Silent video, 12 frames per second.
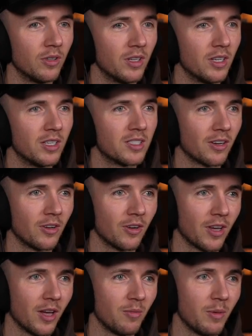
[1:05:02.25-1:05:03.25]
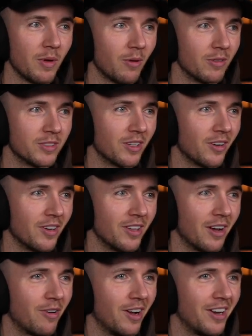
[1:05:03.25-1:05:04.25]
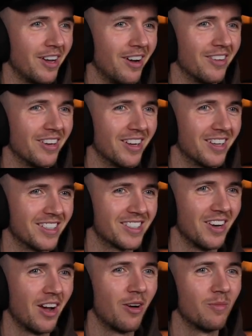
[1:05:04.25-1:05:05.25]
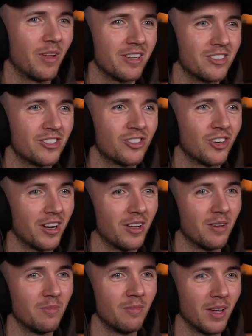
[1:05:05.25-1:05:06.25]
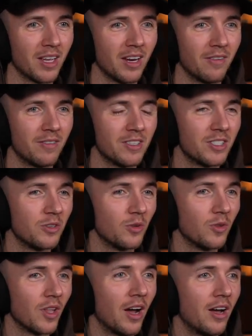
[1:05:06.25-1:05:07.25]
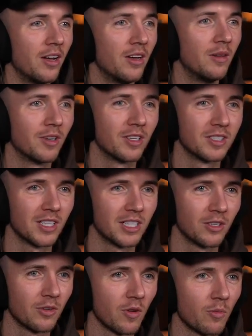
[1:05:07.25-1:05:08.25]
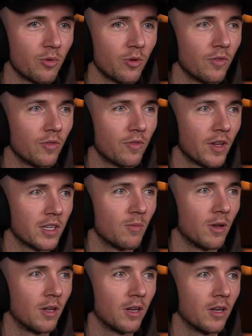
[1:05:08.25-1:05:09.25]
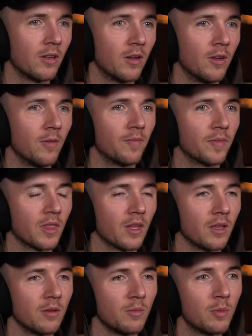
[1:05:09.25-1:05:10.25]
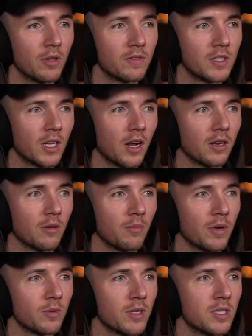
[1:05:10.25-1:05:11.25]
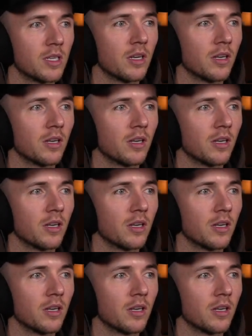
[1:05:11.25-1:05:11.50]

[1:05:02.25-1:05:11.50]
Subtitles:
it's like, okay, maybe I wasn't going that far down. So now I'm like trying to make an effort to do that because that's going to improve your flexibility. People have said like the best way to